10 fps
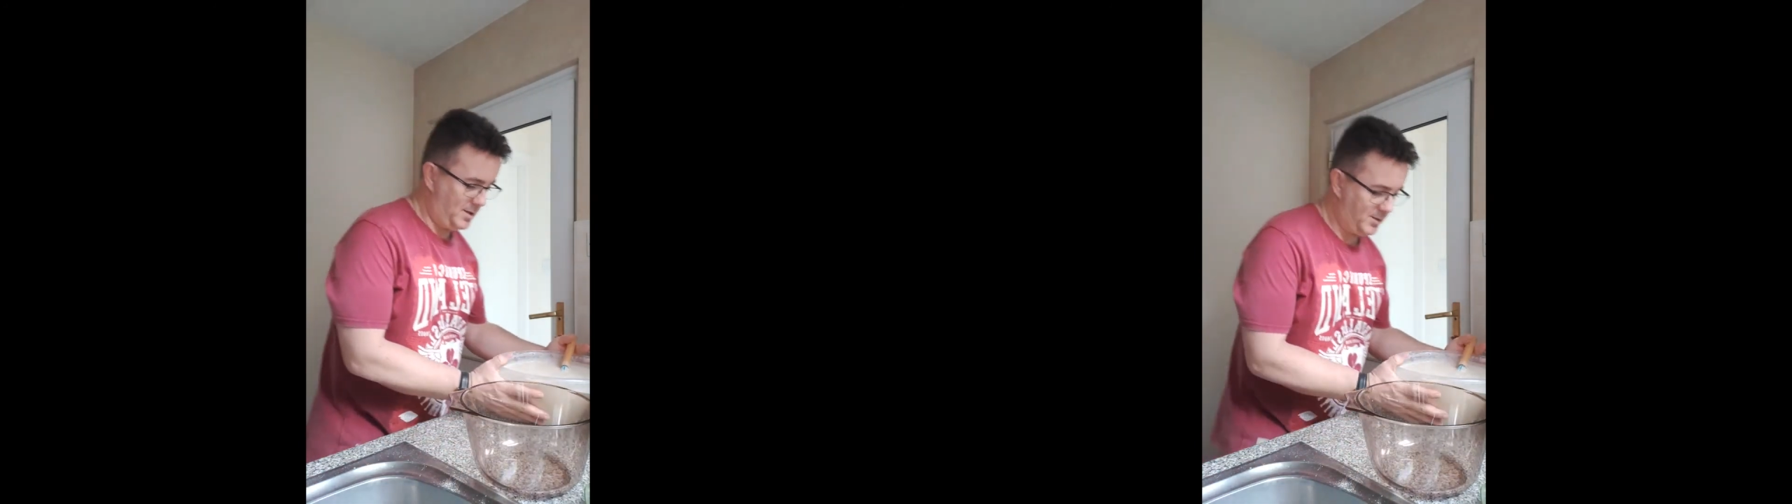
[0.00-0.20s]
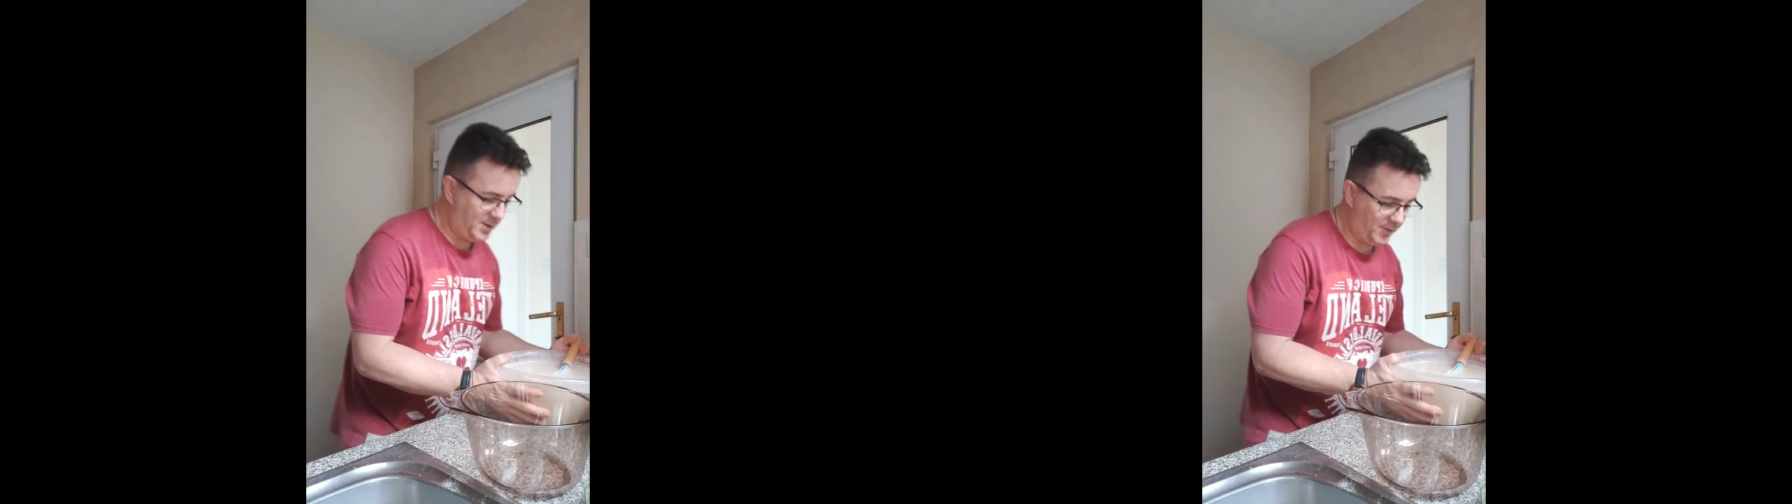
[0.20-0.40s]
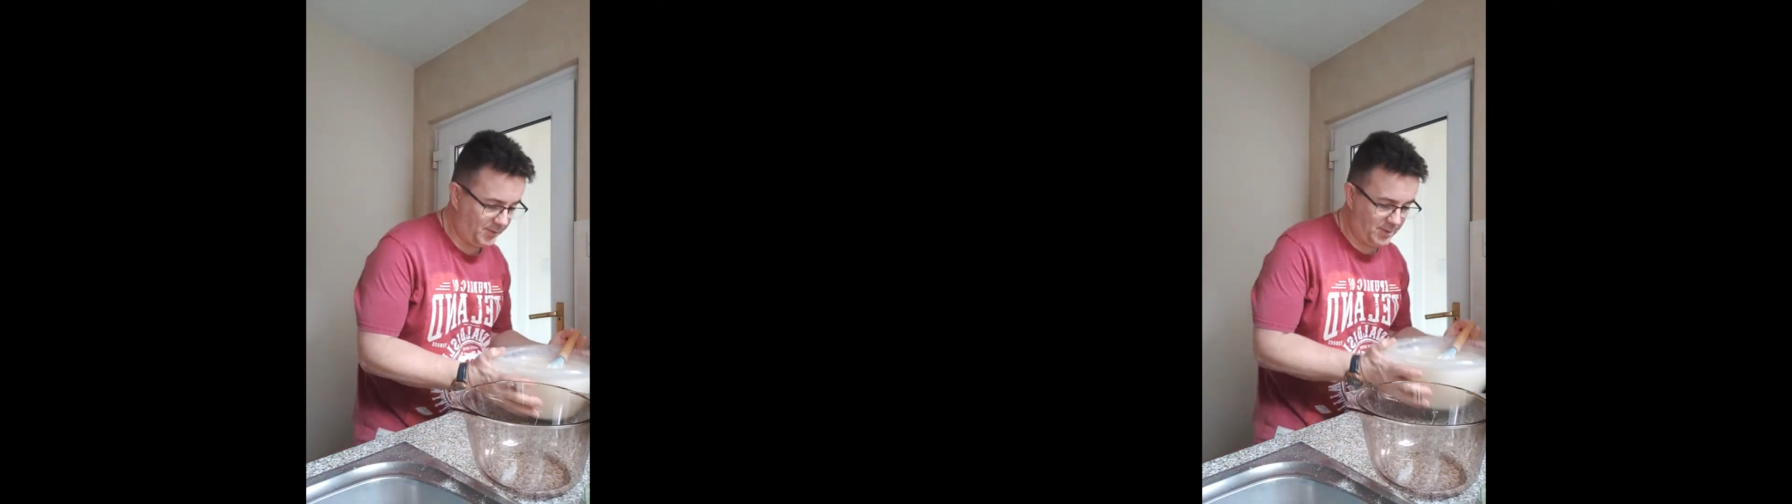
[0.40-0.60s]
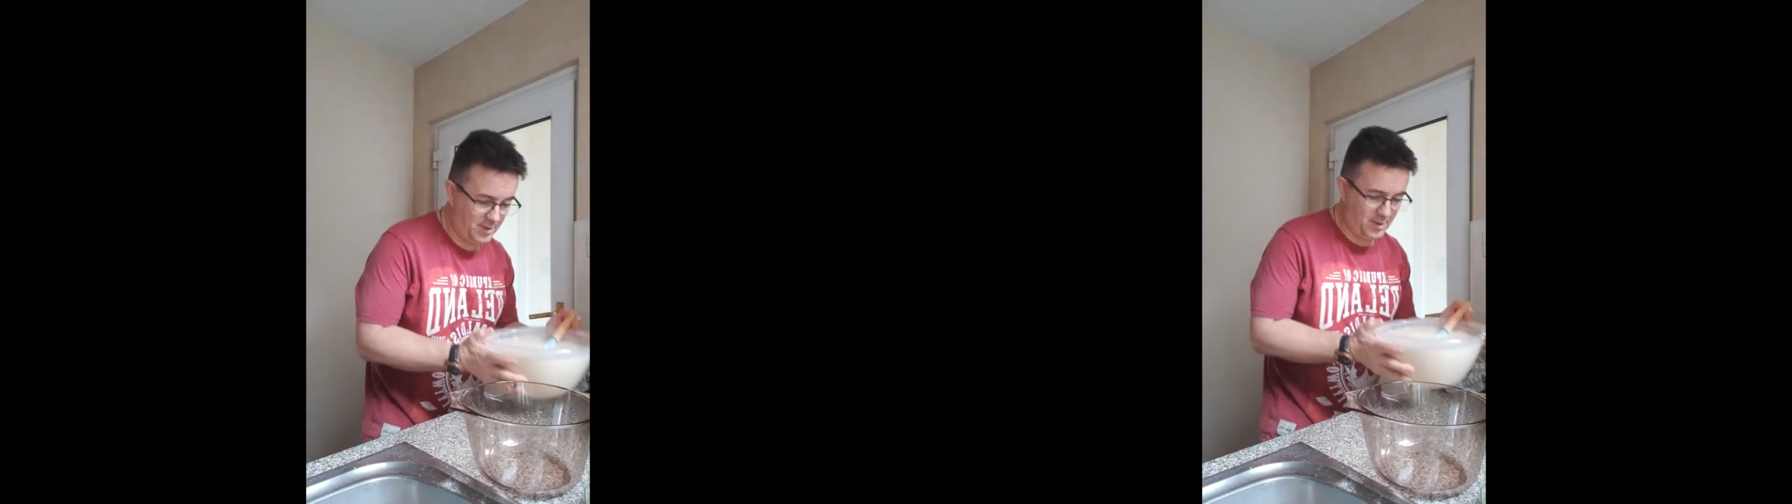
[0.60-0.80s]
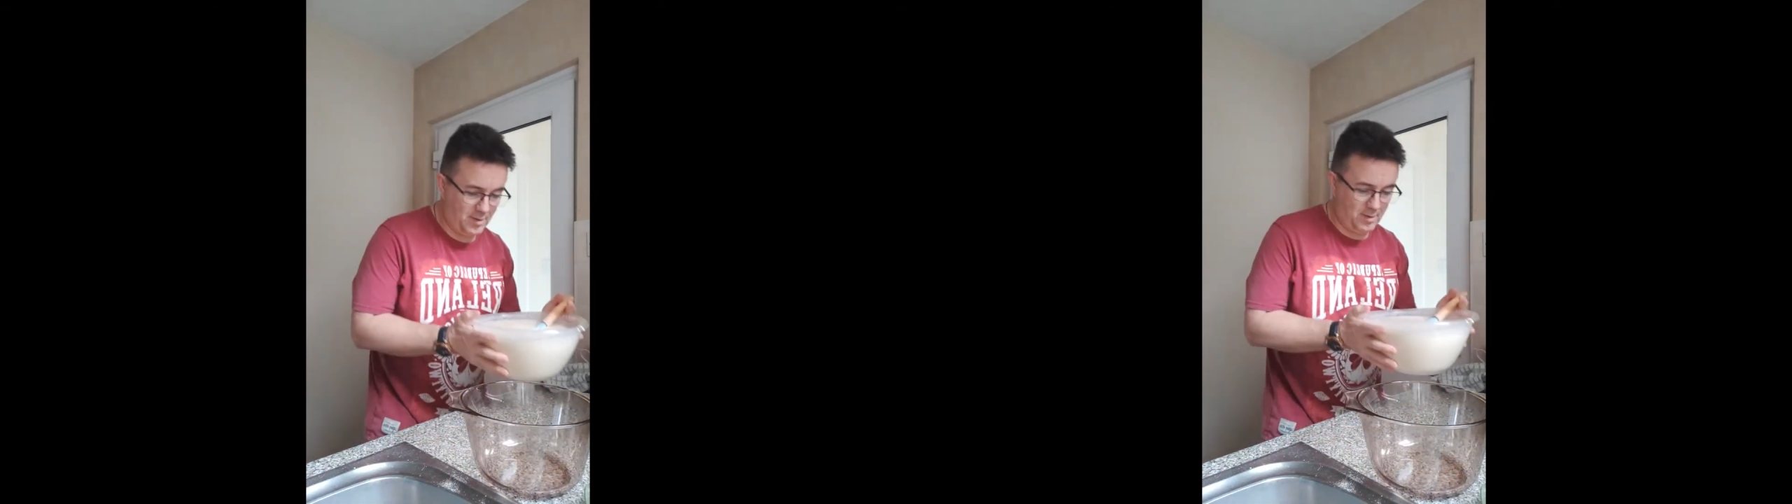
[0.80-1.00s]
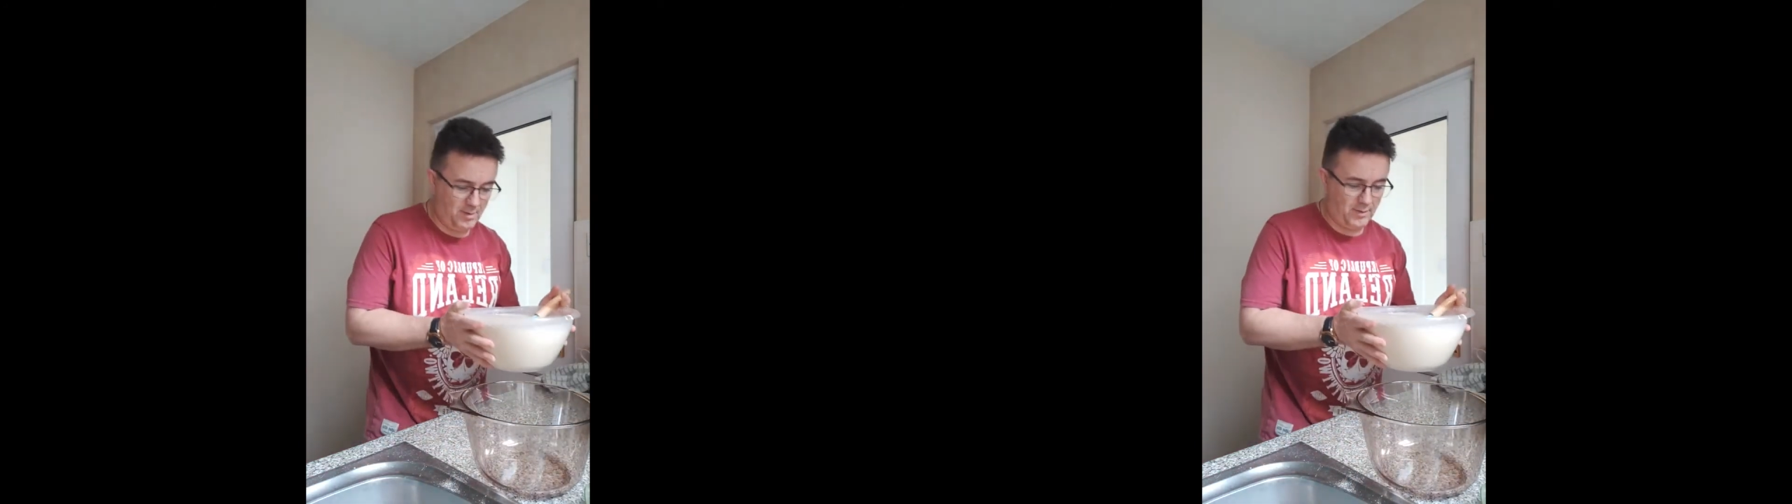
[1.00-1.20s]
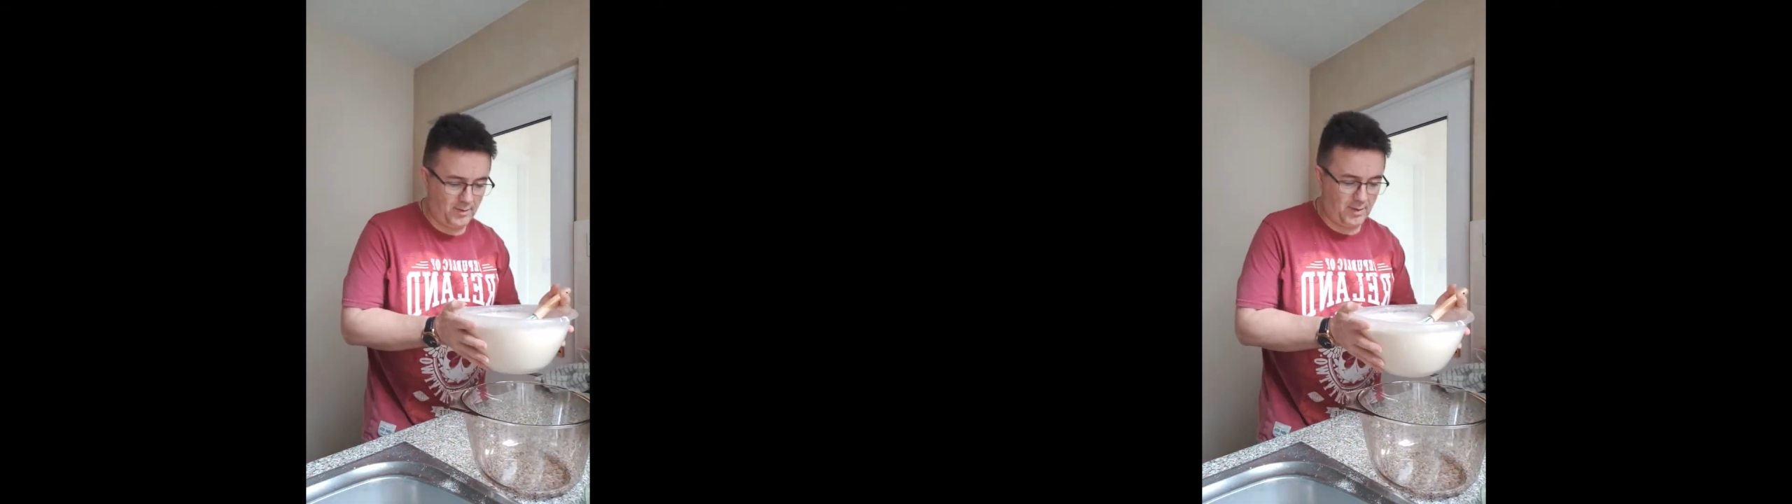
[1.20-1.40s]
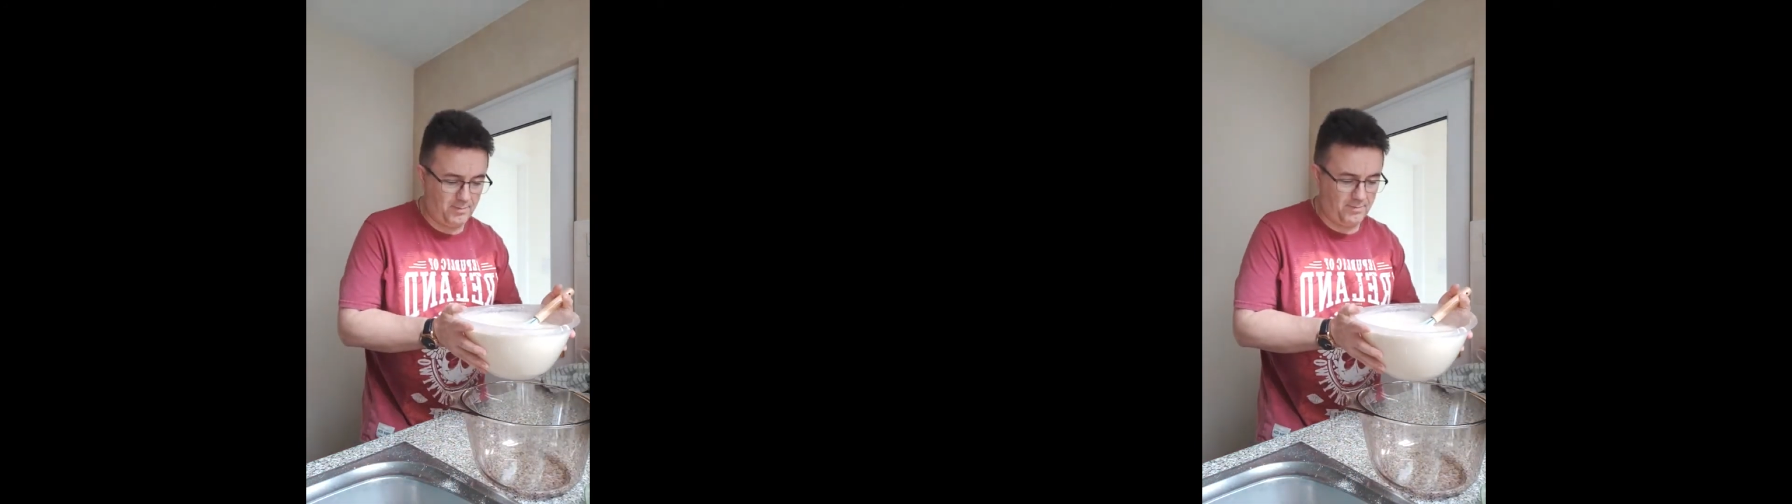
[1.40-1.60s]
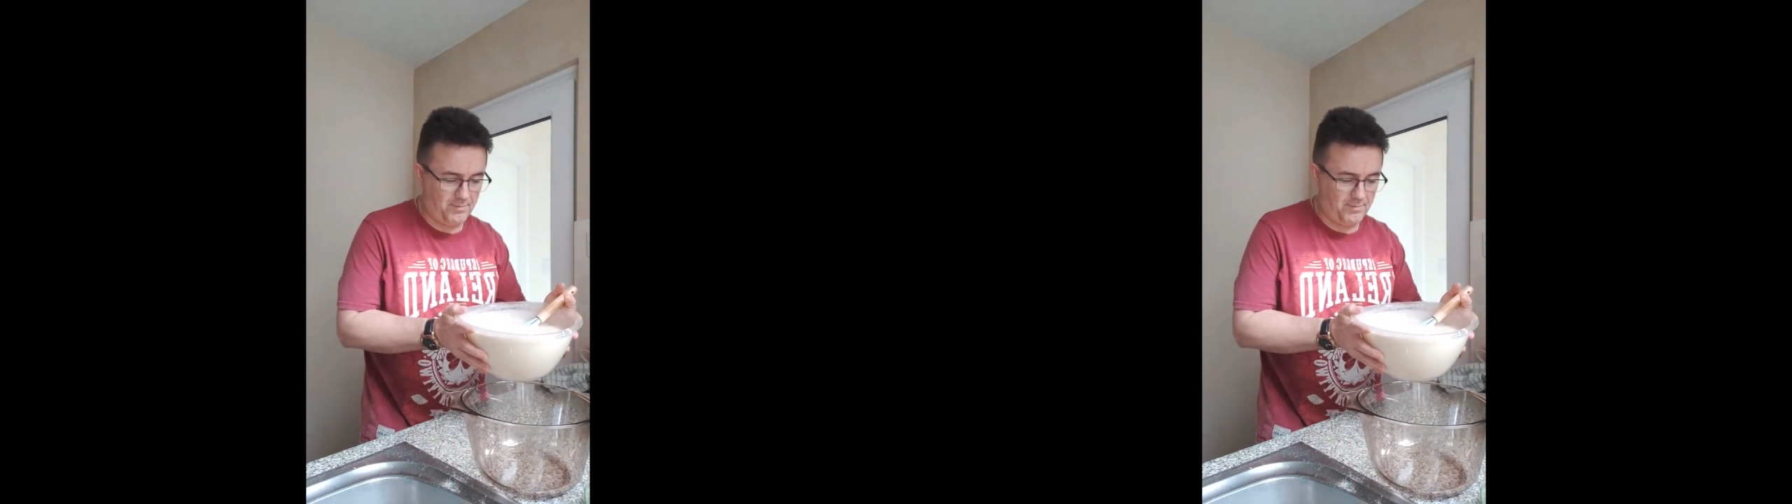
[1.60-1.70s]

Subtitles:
just gonna